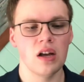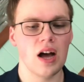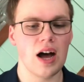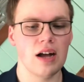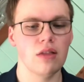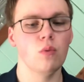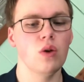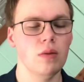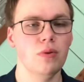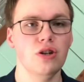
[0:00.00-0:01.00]
Uh,
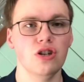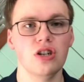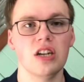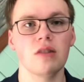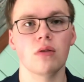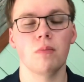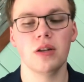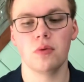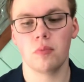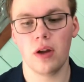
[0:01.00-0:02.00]
Will Butcher signed with the Pittsburgh